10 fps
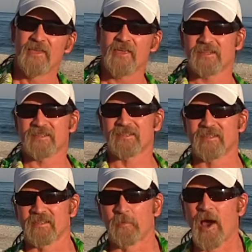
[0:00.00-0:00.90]
This
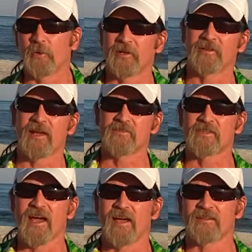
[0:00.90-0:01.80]
is the Pirate
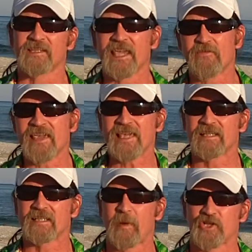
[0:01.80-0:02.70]
Lifestyle TV
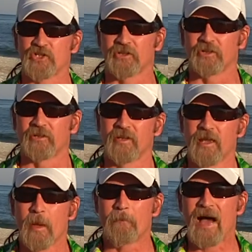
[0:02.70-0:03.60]
special,
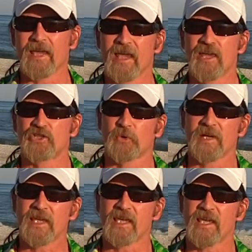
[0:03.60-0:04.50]
my
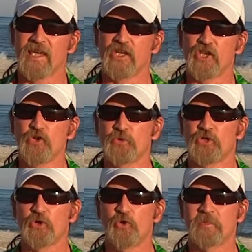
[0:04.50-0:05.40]
entry in
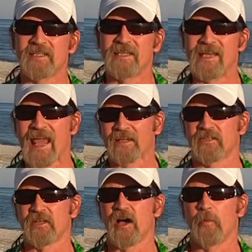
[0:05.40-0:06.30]
YouTube's
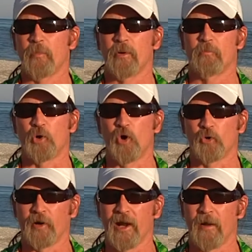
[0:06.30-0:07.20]
NextUp
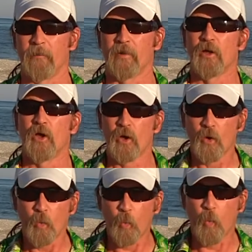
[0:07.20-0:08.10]
program.
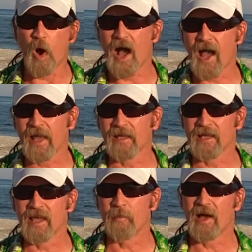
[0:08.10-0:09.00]
Why
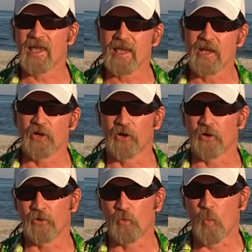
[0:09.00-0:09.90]
am I here?
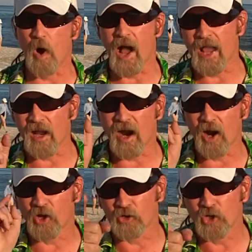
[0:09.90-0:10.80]
Why
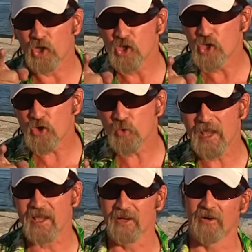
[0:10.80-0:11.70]
are you
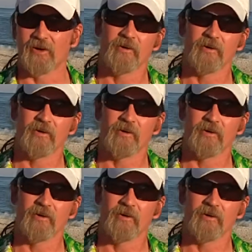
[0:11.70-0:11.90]
here?